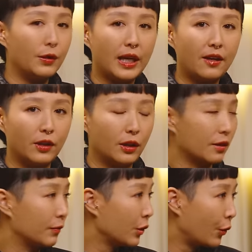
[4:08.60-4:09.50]
know, it gave a
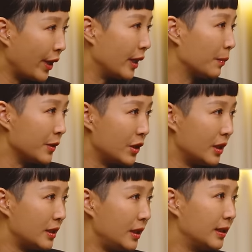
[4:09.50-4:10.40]
lot of great
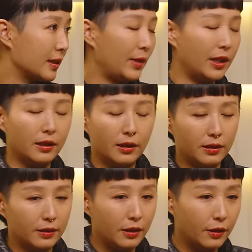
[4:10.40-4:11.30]
opportunities. I made a lot
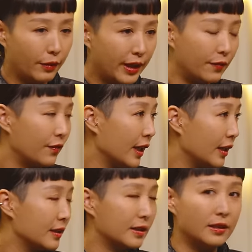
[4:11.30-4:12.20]
of great
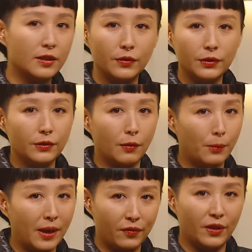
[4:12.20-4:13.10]
friends, interviewed
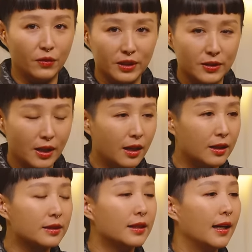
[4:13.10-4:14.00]
my favorite
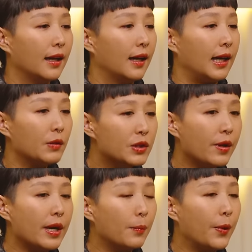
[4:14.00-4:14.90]
stars. It was
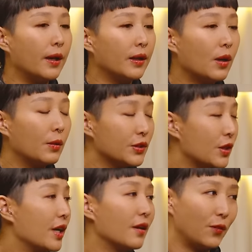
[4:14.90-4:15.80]
great, but you know, I was turning